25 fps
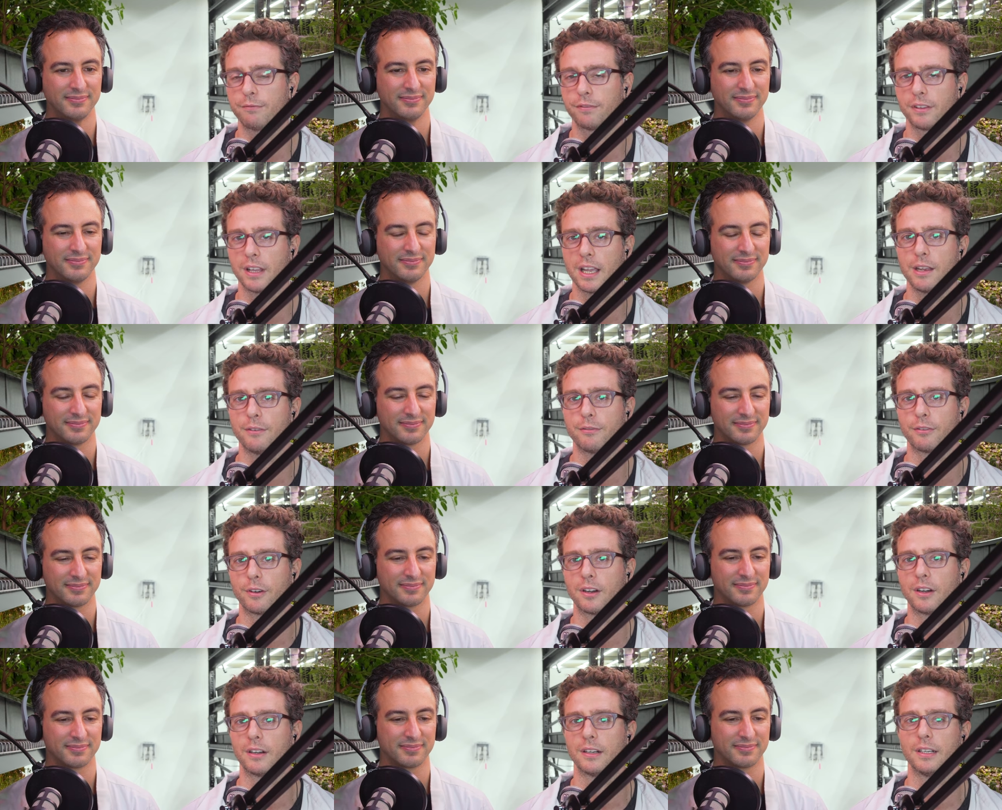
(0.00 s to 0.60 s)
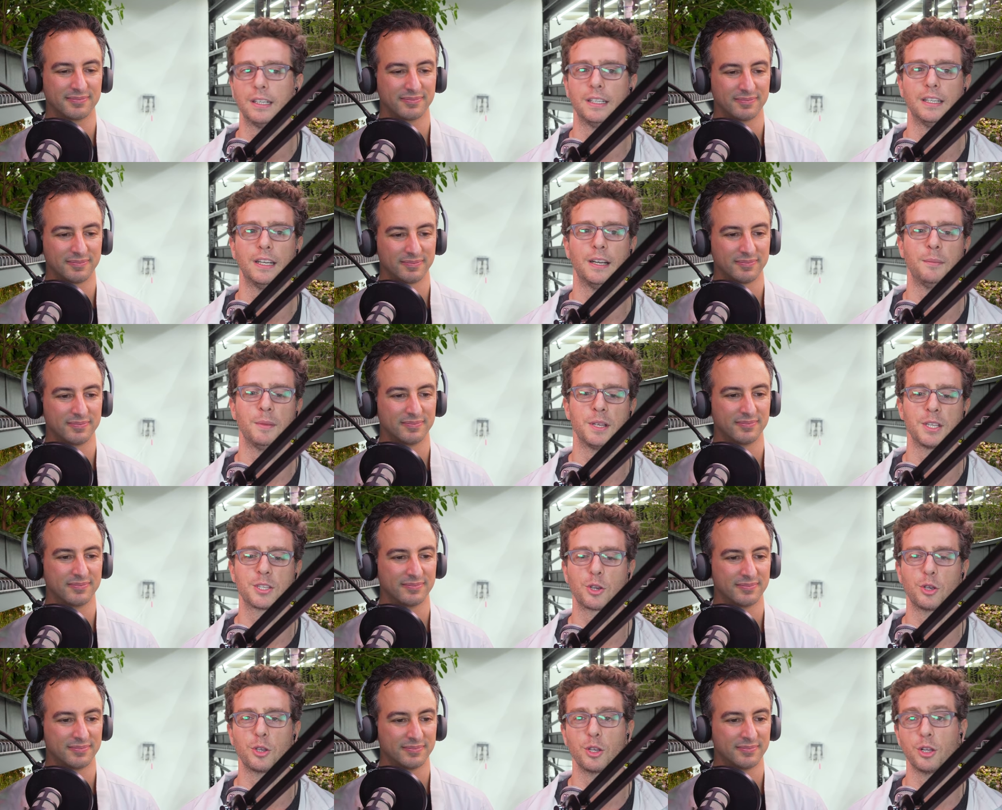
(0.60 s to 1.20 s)
Speaker 1: flavor. Um,
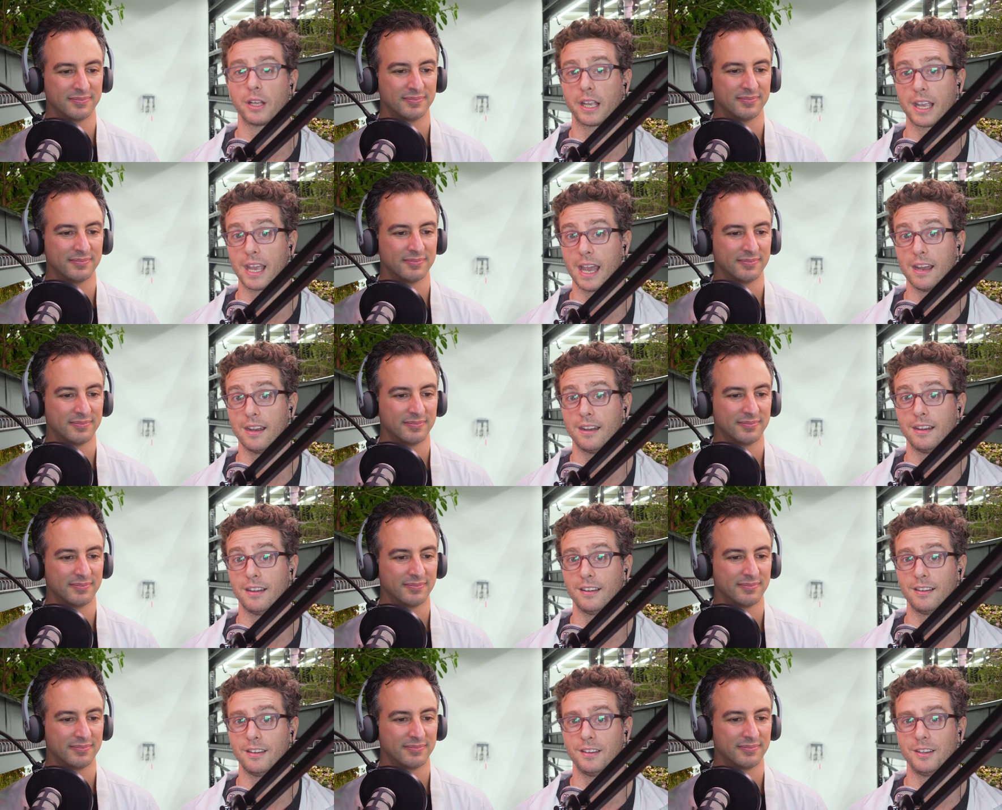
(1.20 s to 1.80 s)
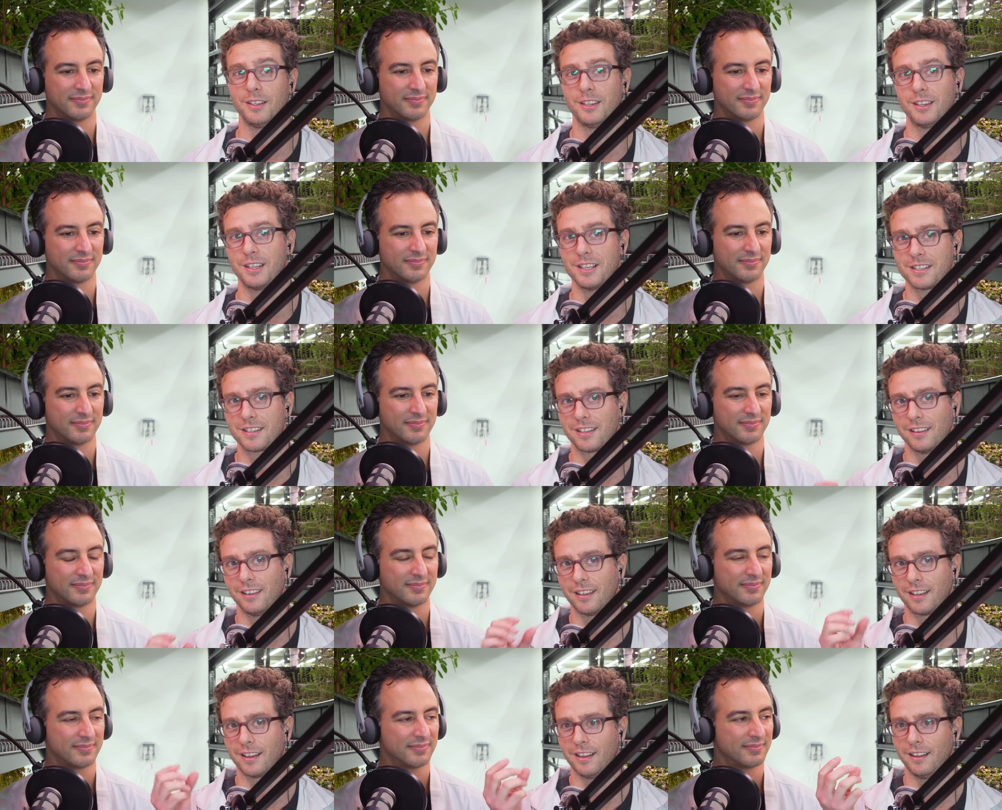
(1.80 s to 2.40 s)
and so you'll get
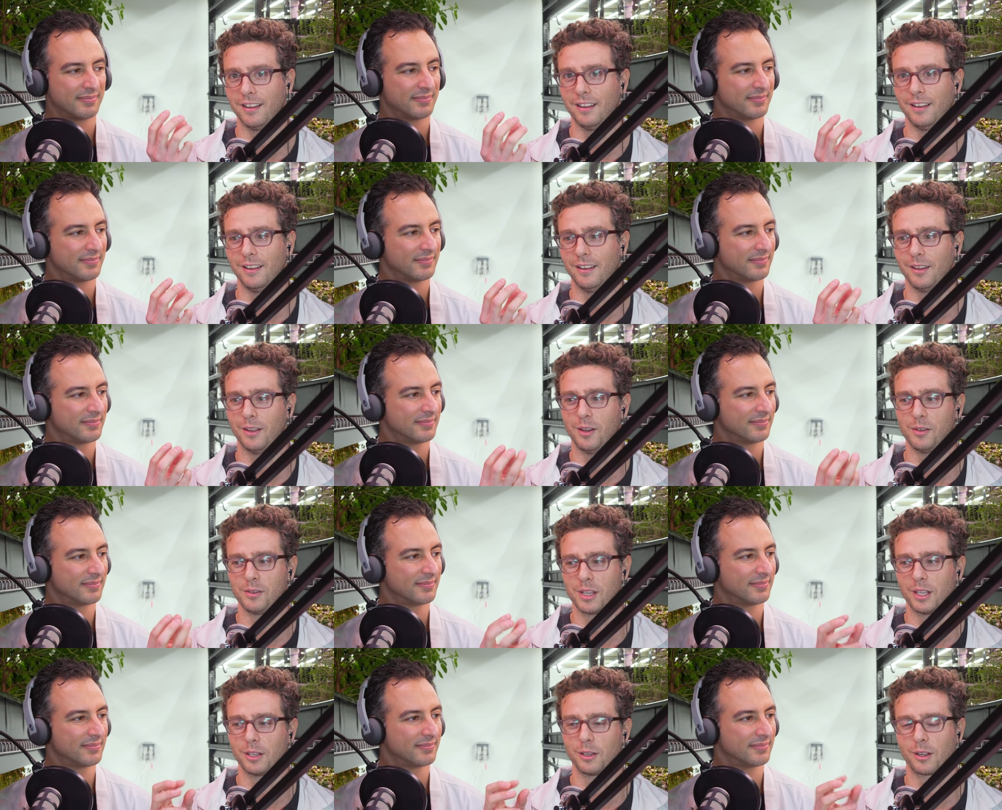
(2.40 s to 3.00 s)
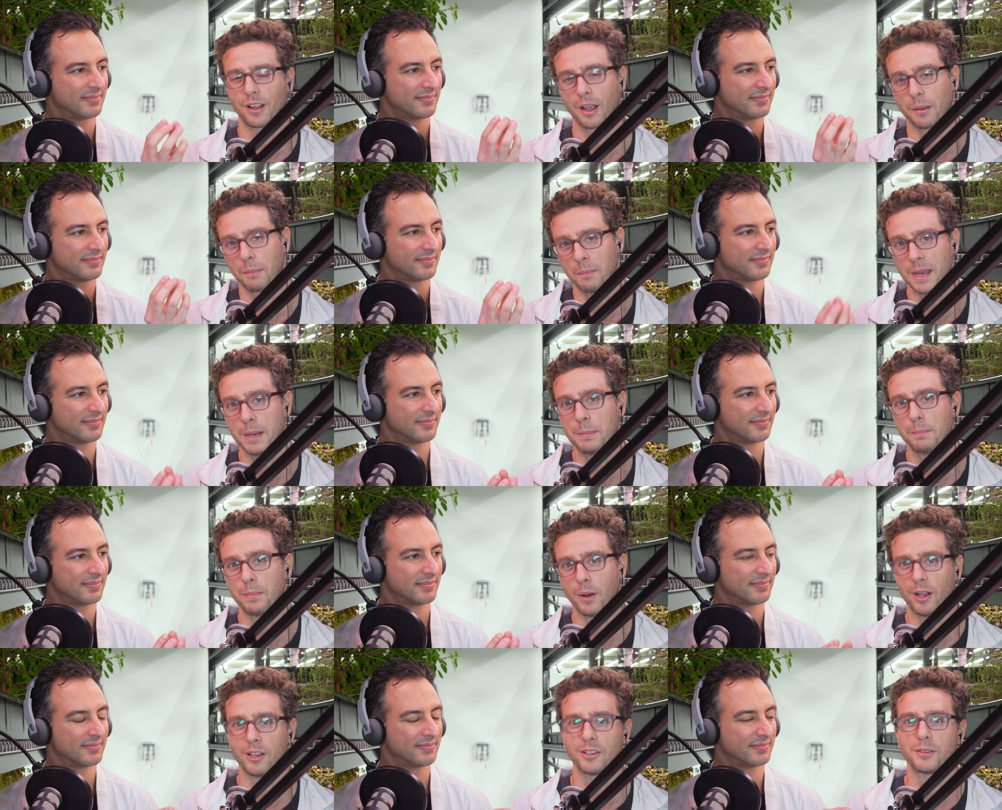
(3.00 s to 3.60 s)
these little, they look like
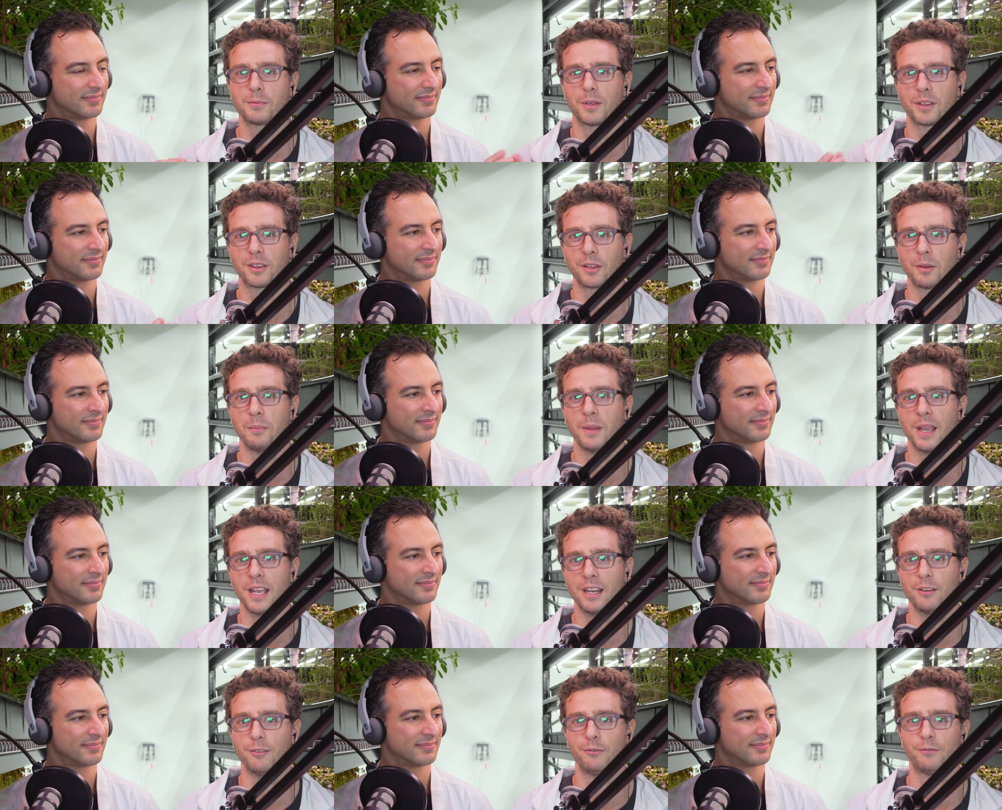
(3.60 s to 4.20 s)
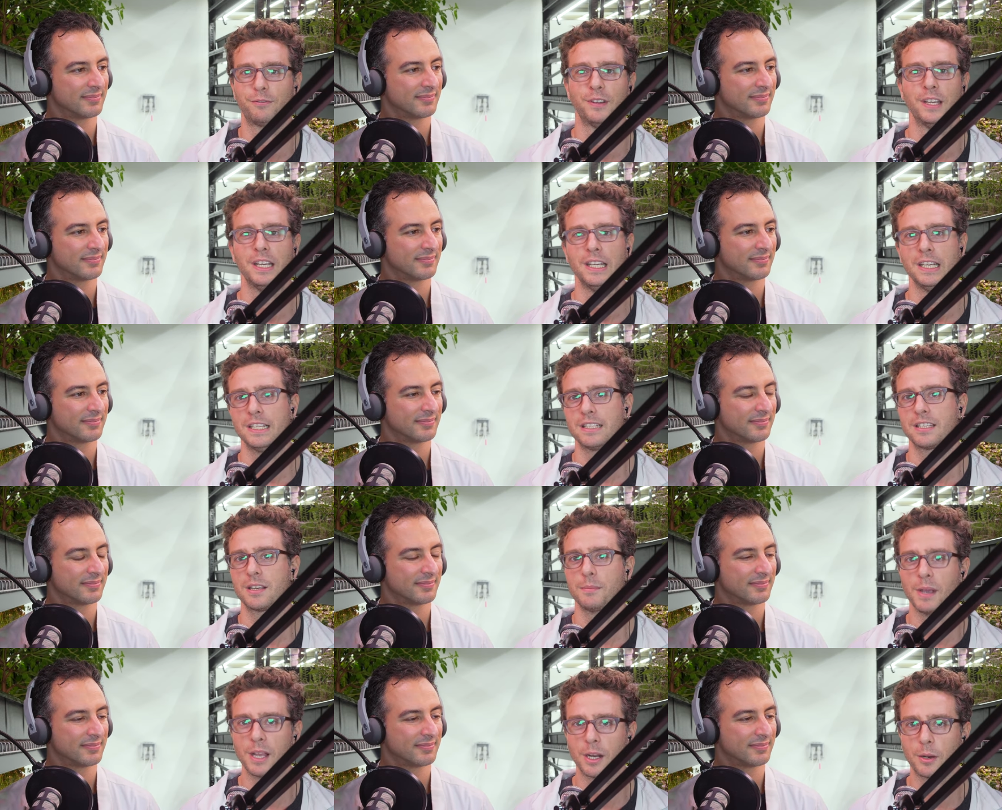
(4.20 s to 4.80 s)
meatballs, but they're made of
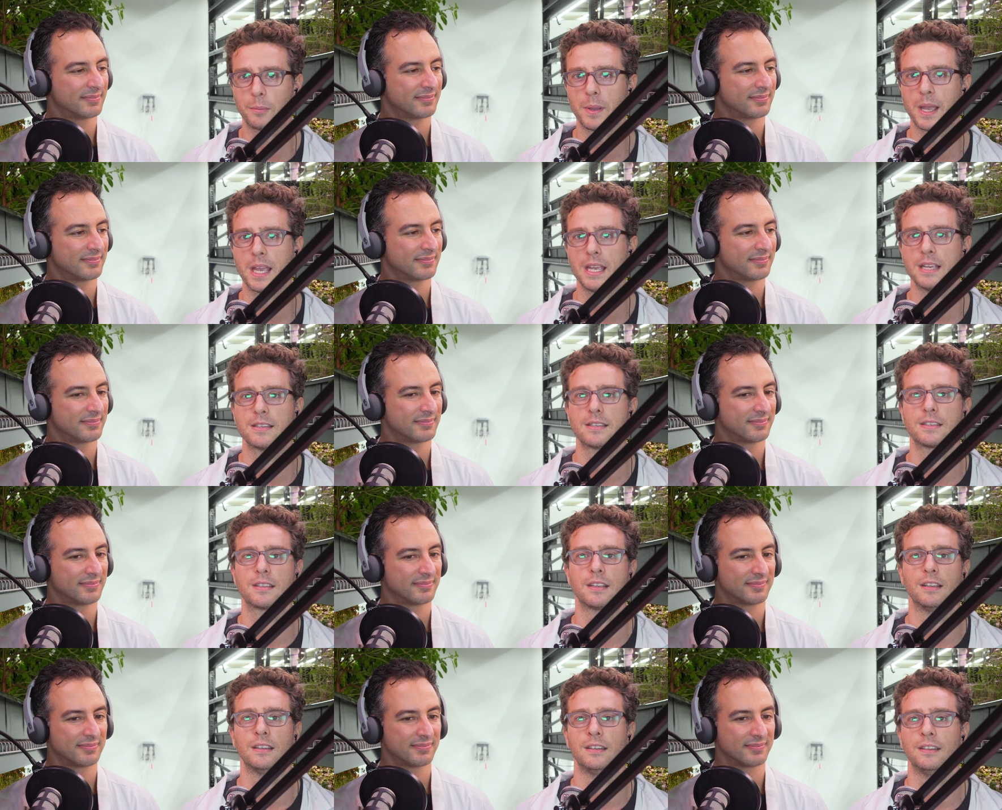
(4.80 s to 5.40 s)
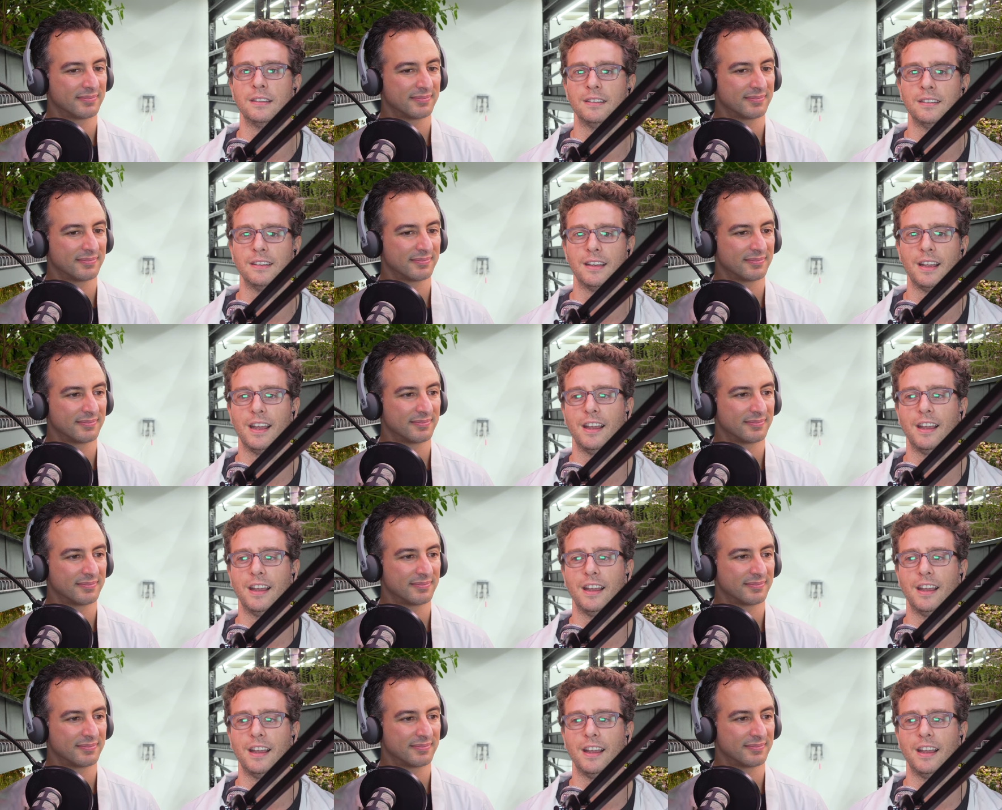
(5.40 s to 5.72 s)
tomato paste and,